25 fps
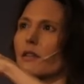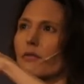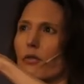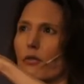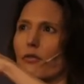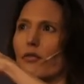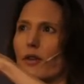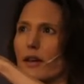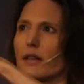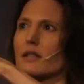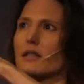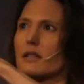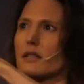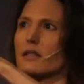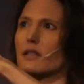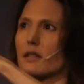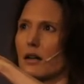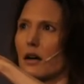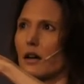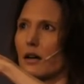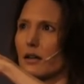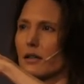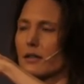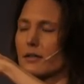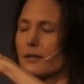of a fixed
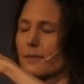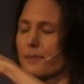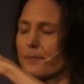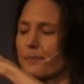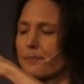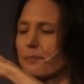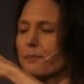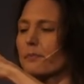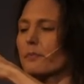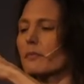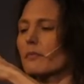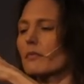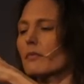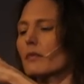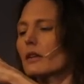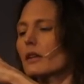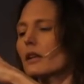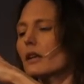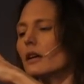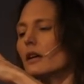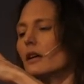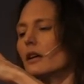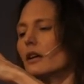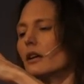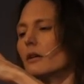size.
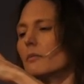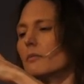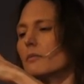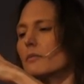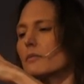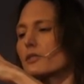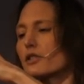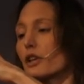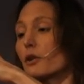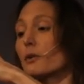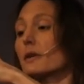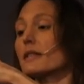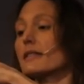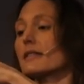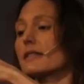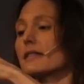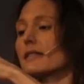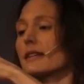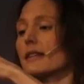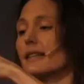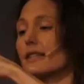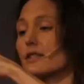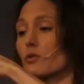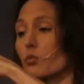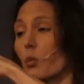So
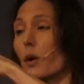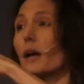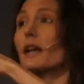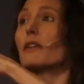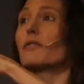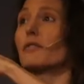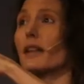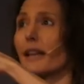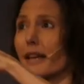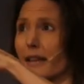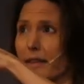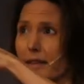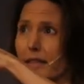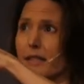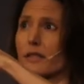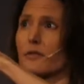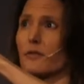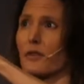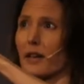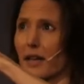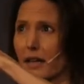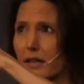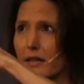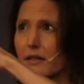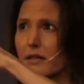its wavelength is
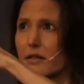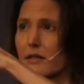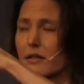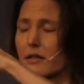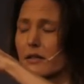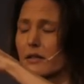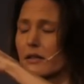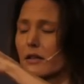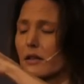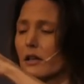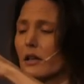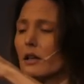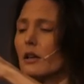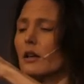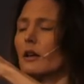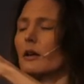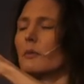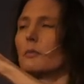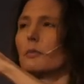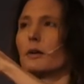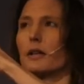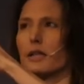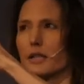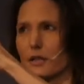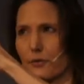fixed,
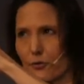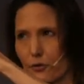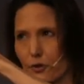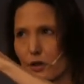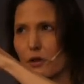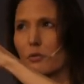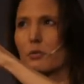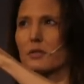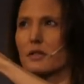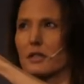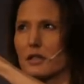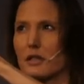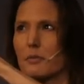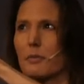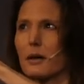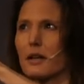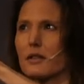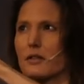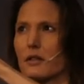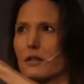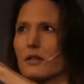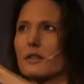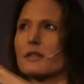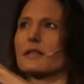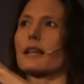but its frequency
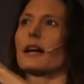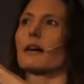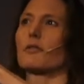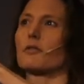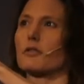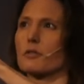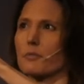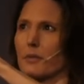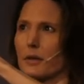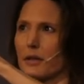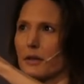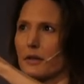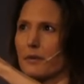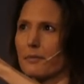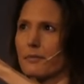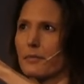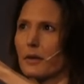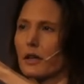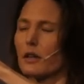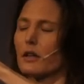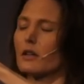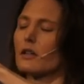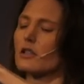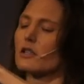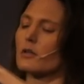depends on the sound speed.
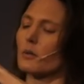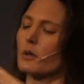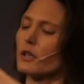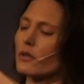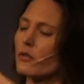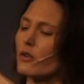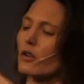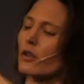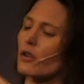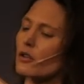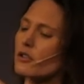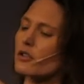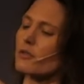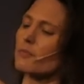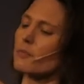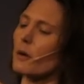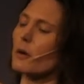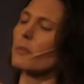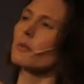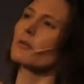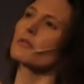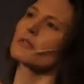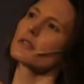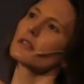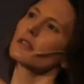So when you've got lots of
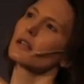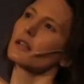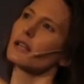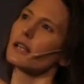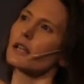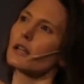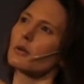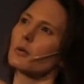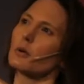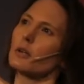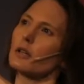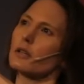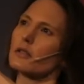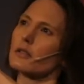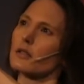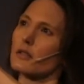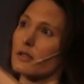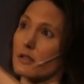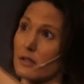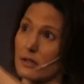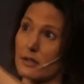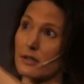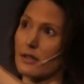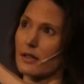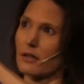bubbles in the liquid,
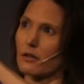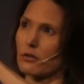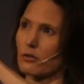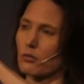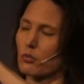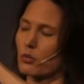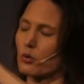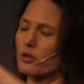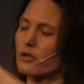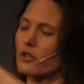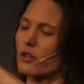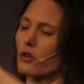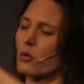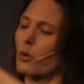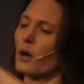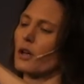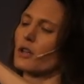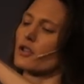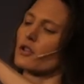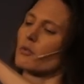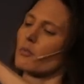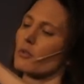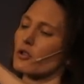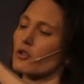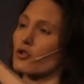there's this thing called Wood's
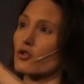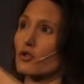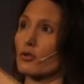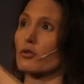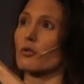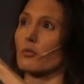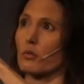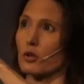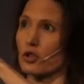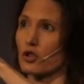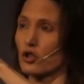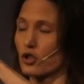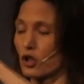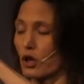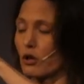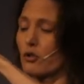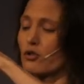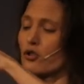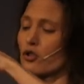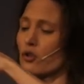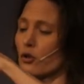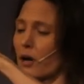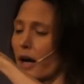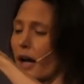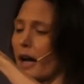equation, which shows
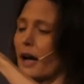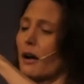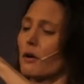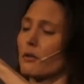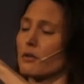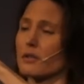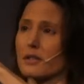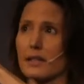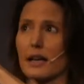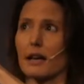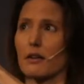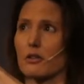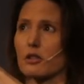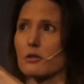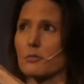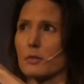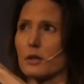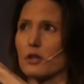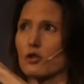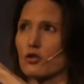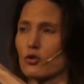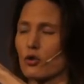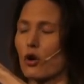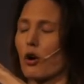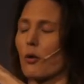you how the sound
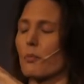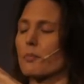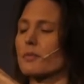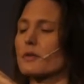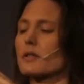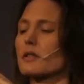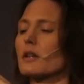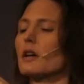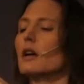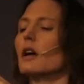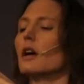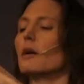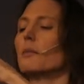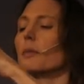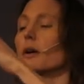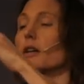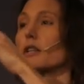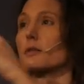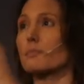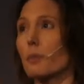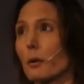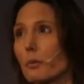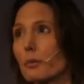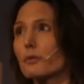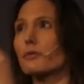speed drops, because
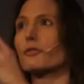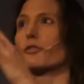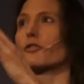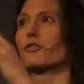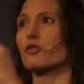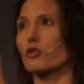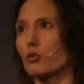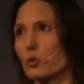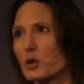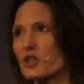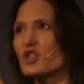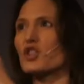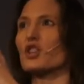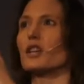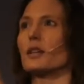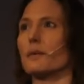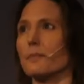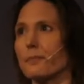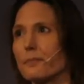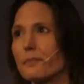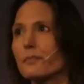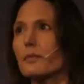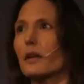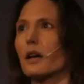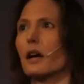bubbles are squishy
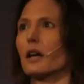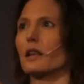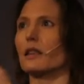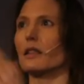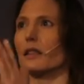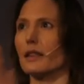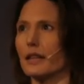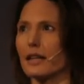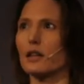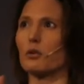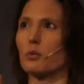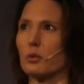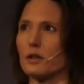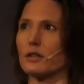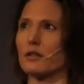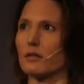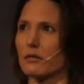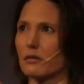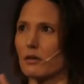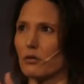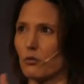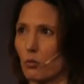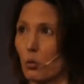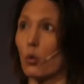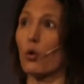and liquid
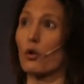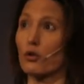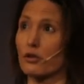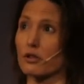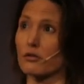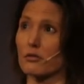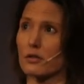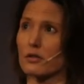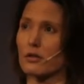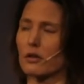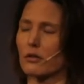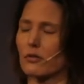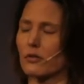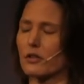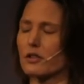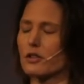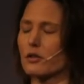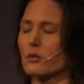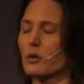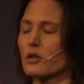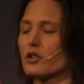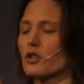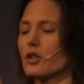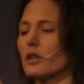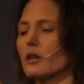water is not very
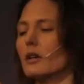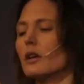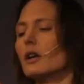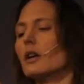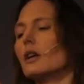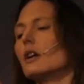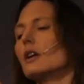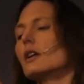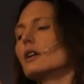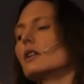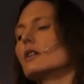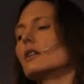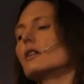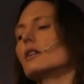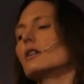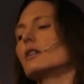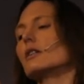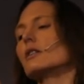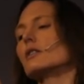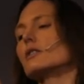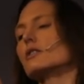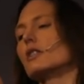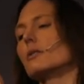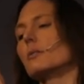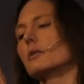squishy.
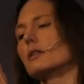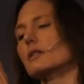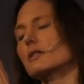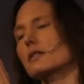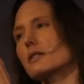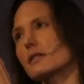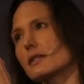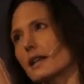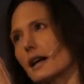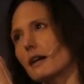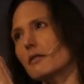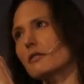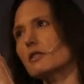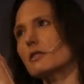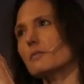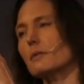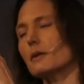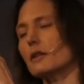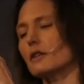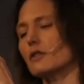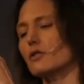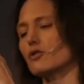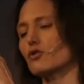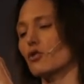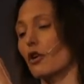So because the sound
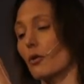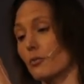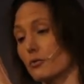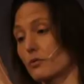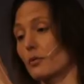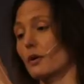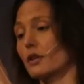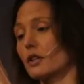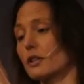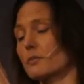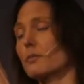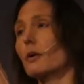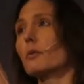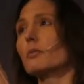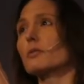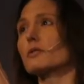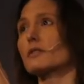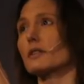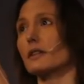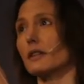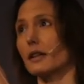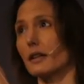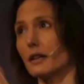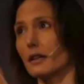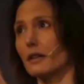speed dropped when there's bubbles
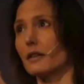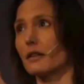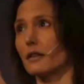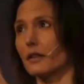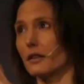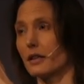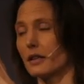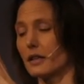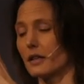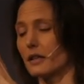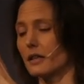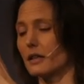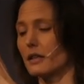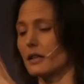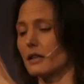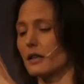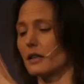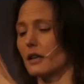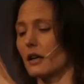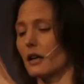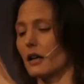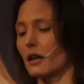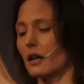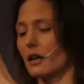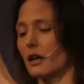in it, the
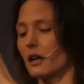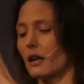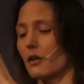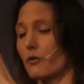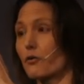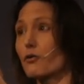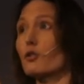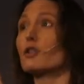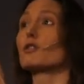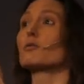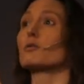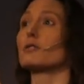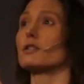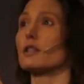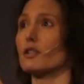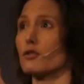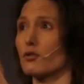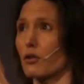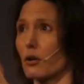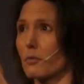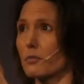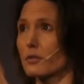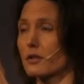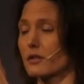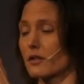frequency
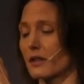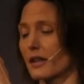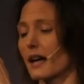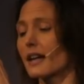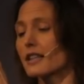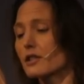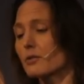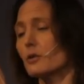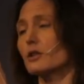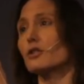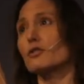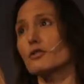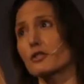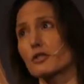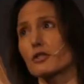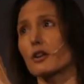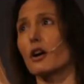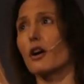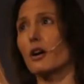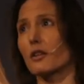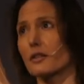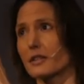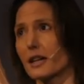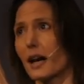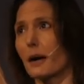drops. So that's when you
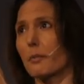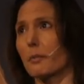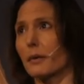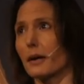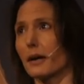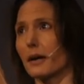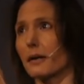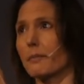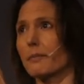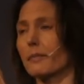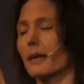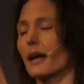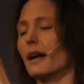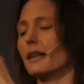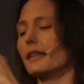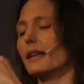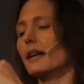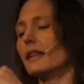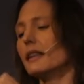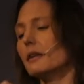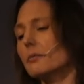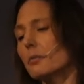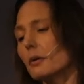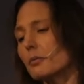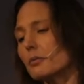start tapping. And
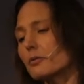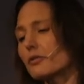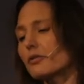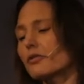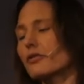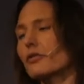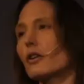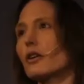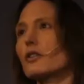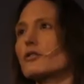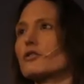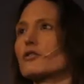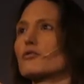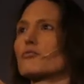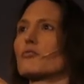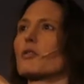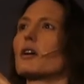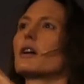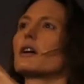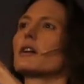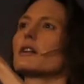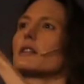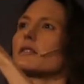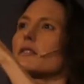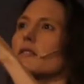then the bubbles start to
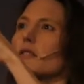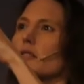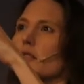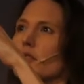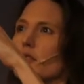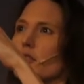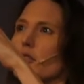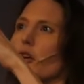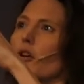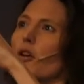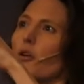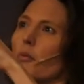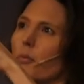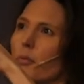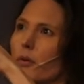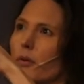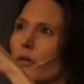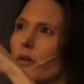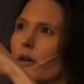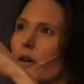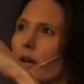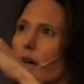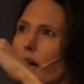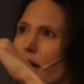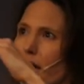rise to the top
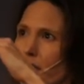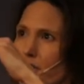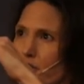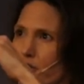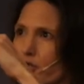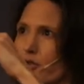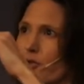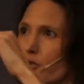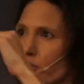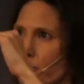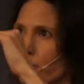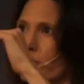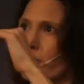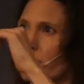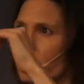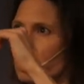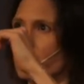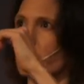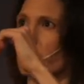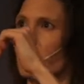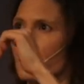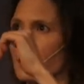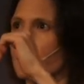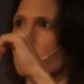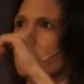as you
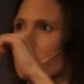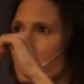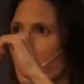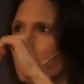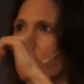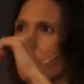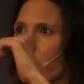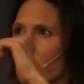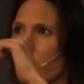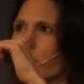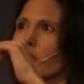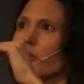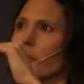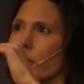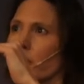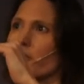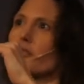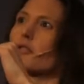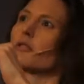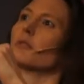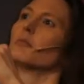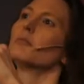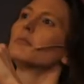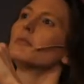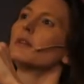keep tapping on the
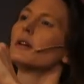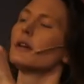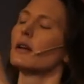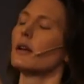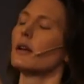bottom.